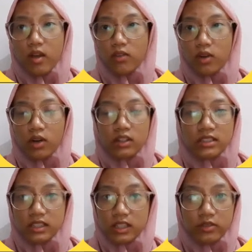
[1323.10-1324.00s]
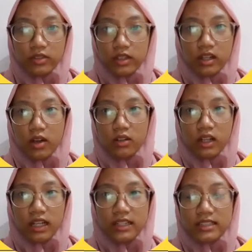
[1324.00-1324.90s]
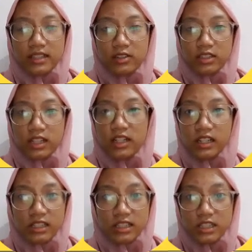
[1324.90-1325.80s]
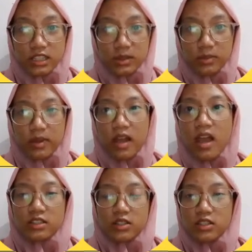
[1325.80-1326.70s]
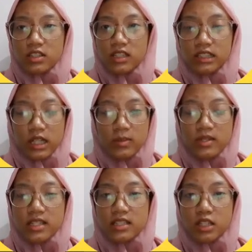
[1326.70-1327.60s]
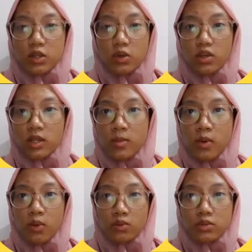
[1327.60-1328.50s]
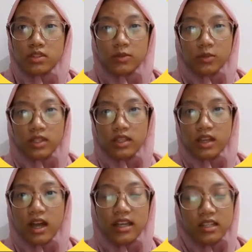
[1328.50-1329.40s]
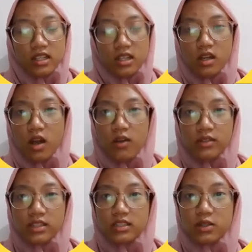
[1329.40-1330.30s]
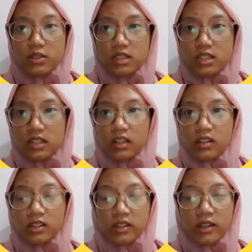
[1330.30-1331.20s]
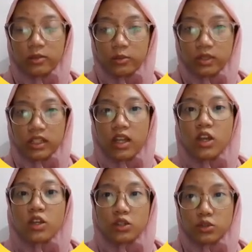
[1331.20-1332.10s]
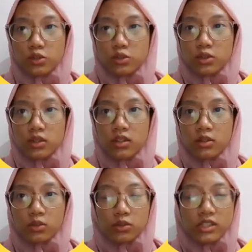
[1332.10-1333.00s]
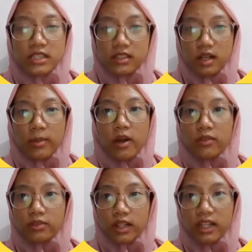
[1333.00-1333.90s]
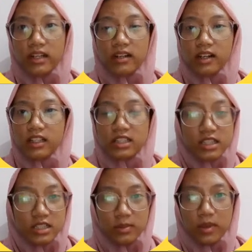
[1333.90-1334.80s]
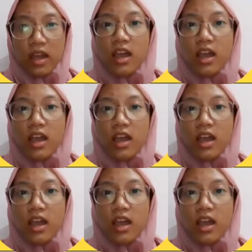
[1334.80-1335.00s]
of all significant online social relationships. The social graph is synonymous with the idea of a social network used to describe offline relationships.